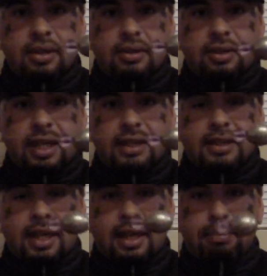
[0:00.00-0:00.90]
You guys
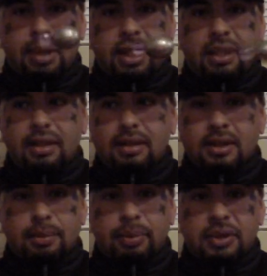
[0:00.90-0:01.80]
got a bead
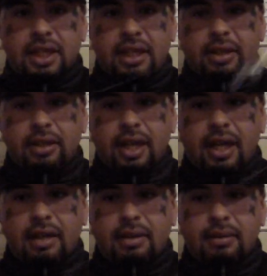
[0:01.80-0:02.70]
to protect your
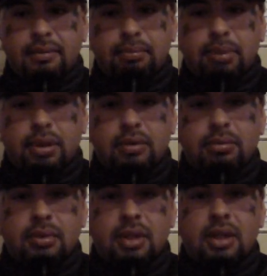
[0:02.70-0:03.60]
knot. Boom.